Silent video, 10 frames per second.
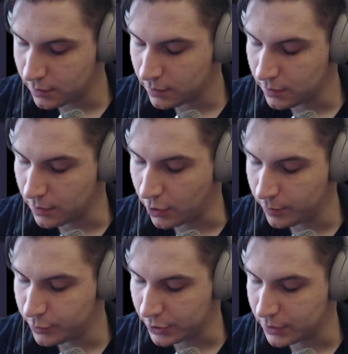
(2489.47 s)
the
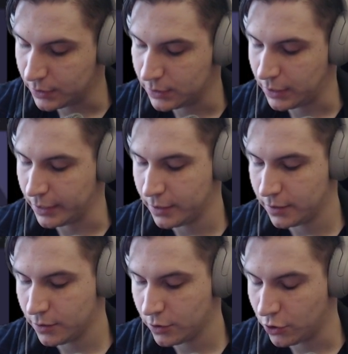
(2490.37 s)
object is like
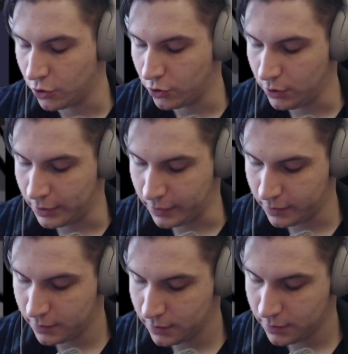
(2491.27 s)
curling
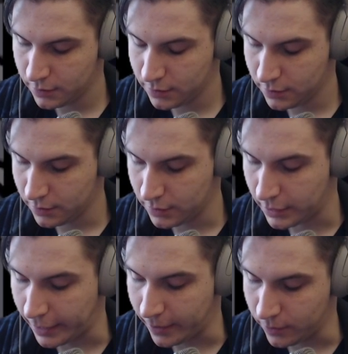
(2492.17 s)

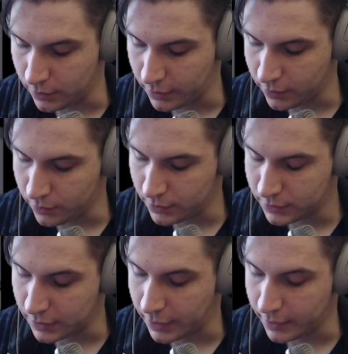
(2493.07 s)
down like on the
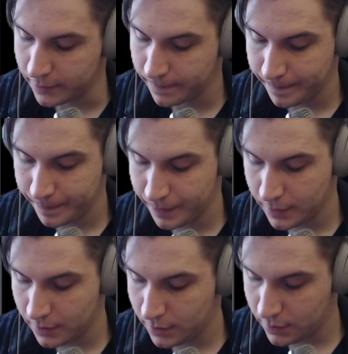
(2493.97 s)
side.
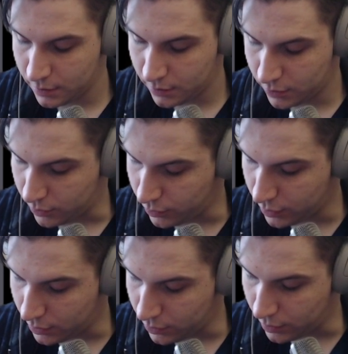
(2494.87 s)
So you
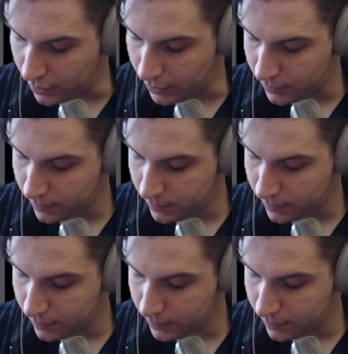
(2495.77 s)
can do that.